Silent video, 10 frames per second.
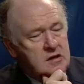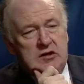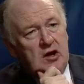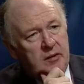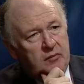
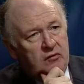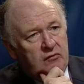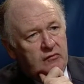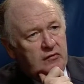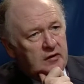type
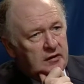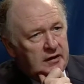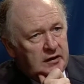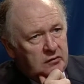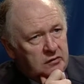of
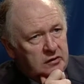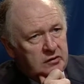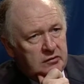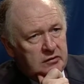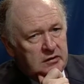leader. I
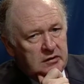don't